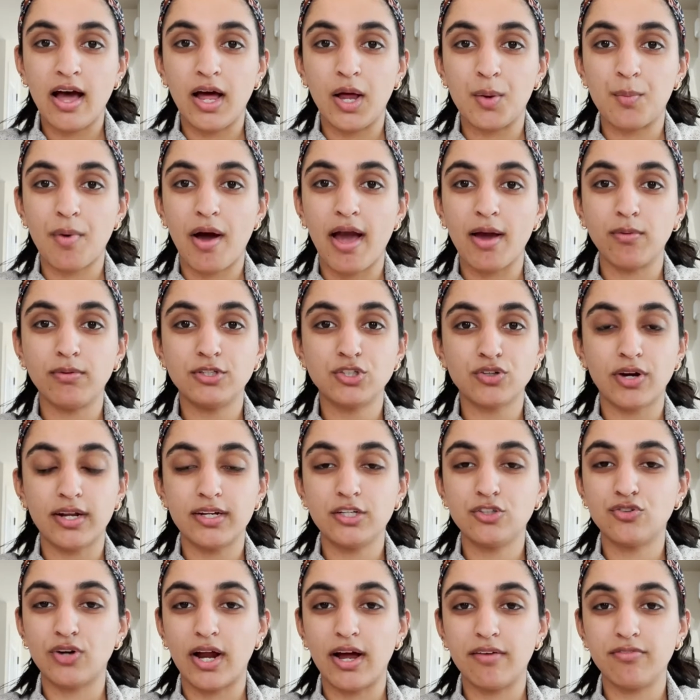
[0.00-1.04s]
I would try to
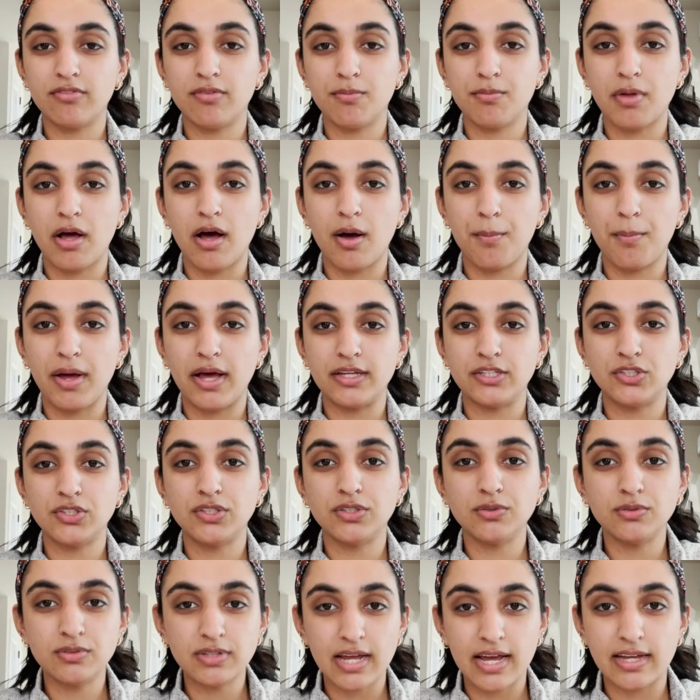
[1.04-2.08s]
draft them up as
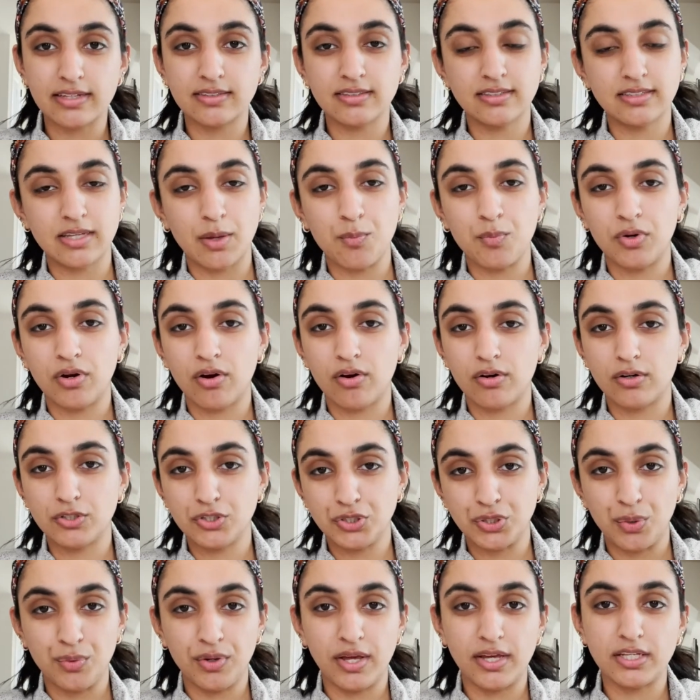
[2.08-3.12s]
soon as a seminar or
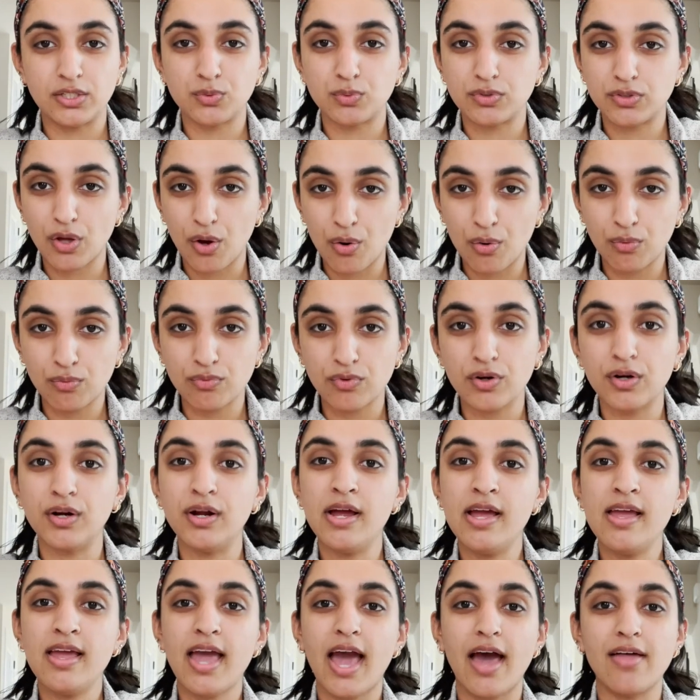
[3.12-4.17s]
showcase was over,
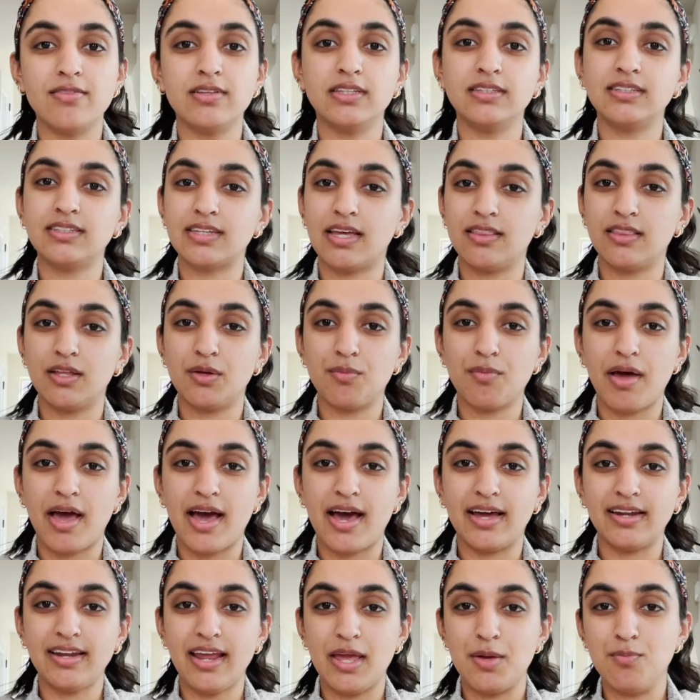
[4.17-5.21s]
and then send them
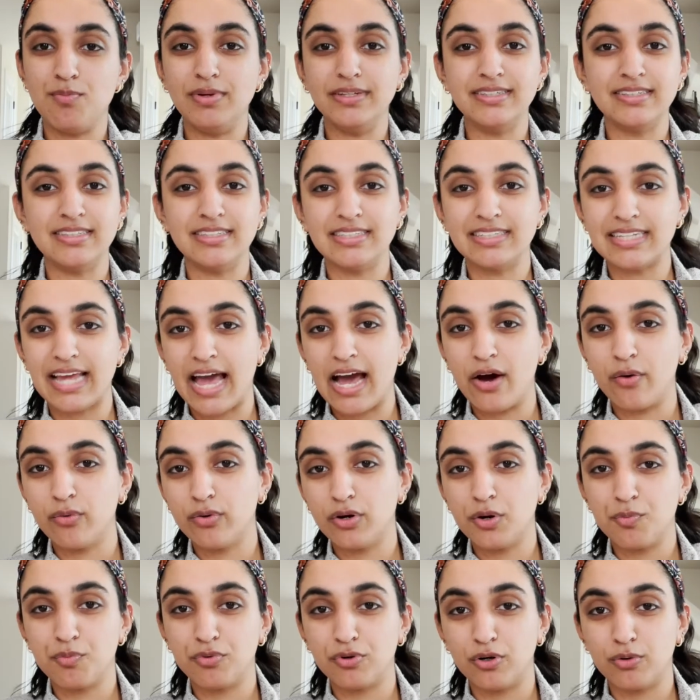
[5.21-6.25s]
at a business hour
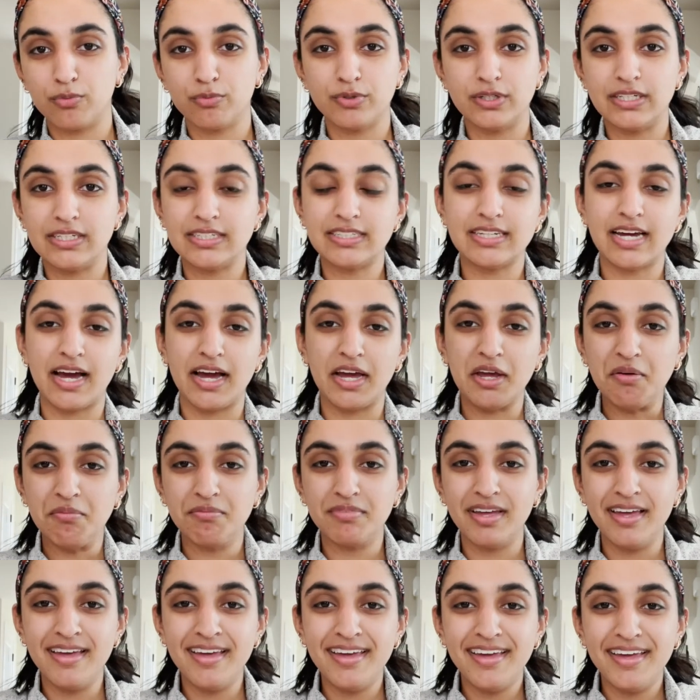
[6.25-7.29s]
appropriate time.
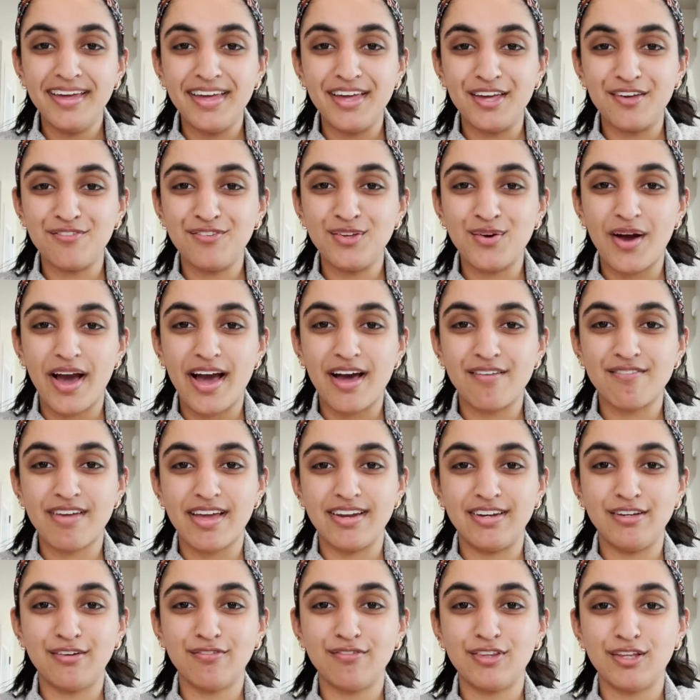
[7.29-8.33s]
If you have
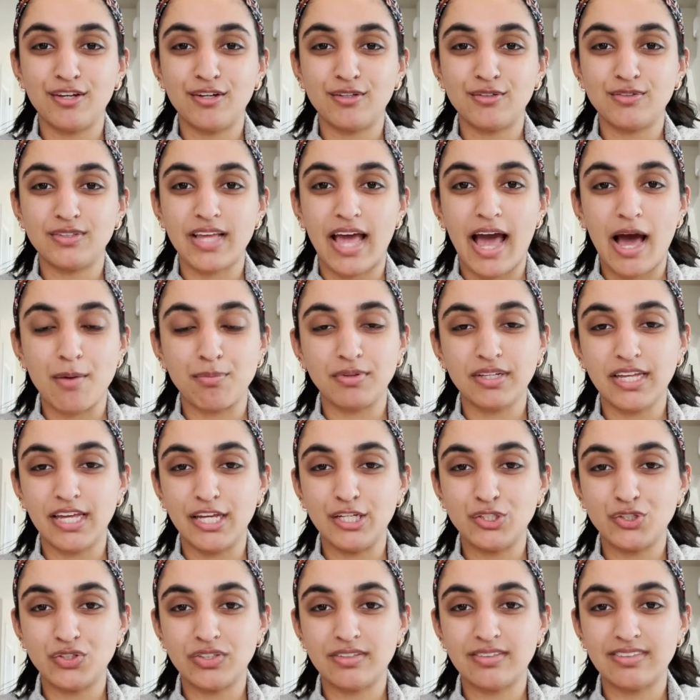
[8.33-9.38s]
any of those
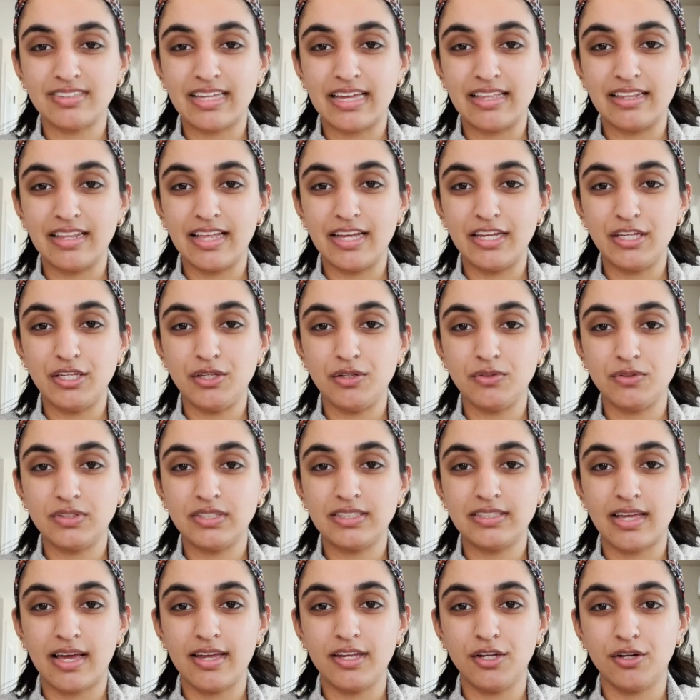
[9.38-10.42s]
applications that let you
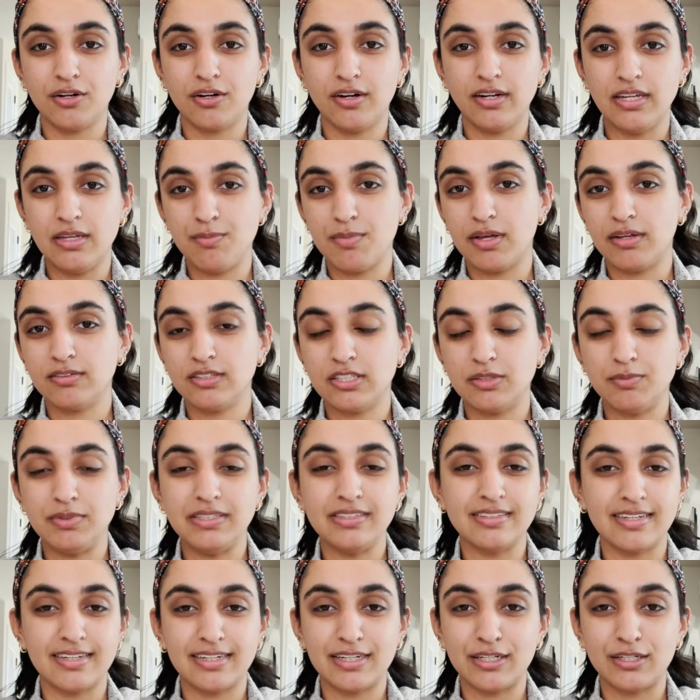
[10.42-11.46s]
set your emails to be
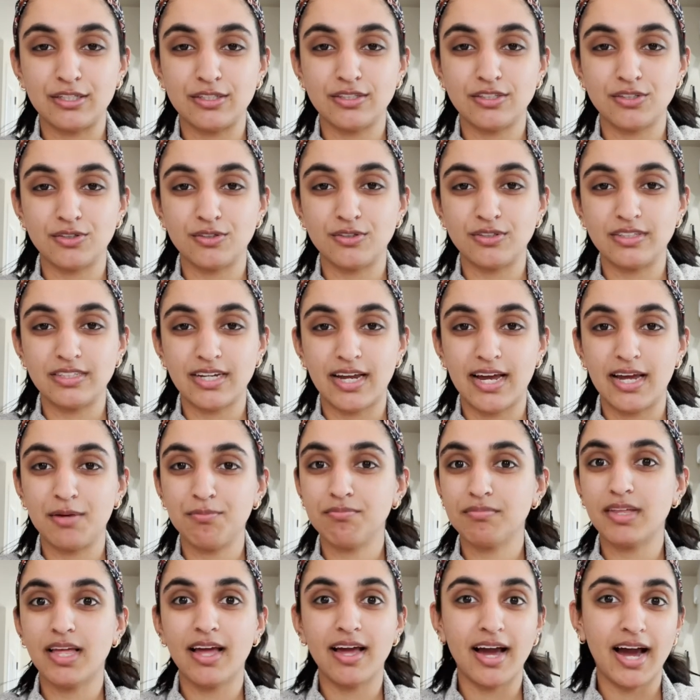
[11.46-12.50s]
sent at a certain time,
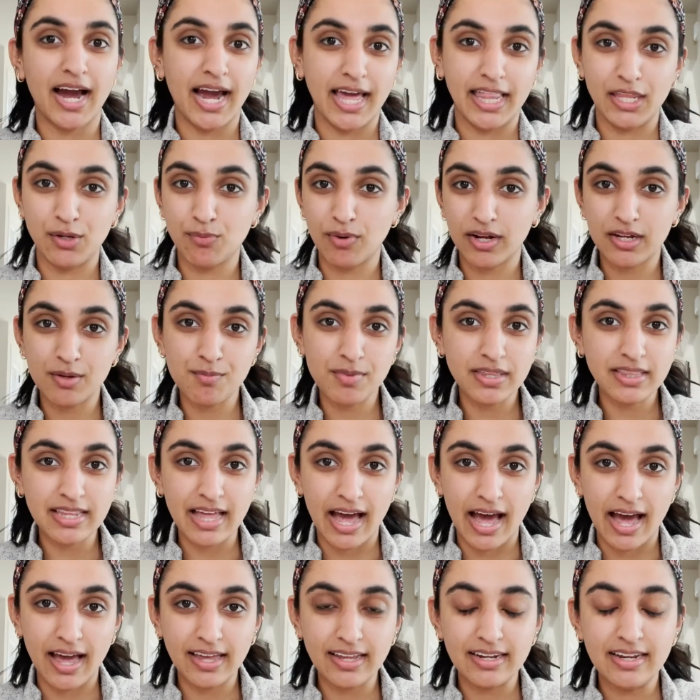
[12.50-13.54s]
highly recommend
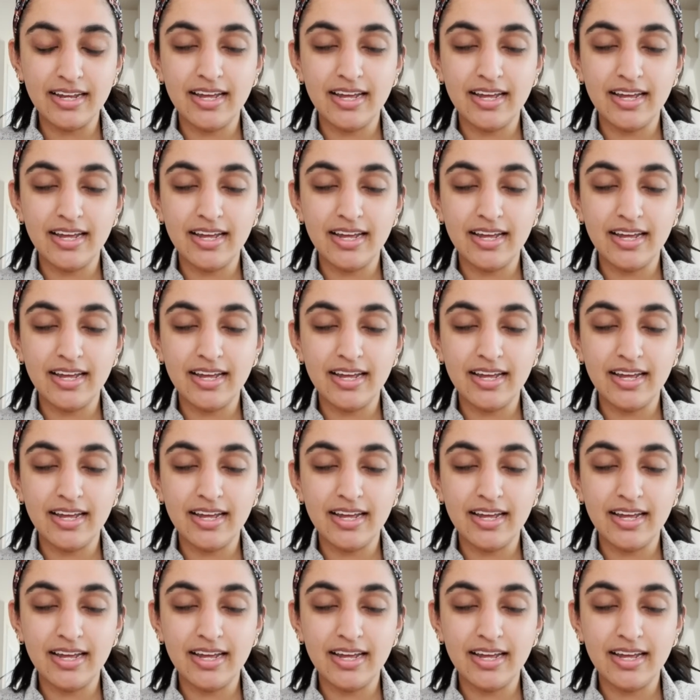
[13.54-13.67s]
that,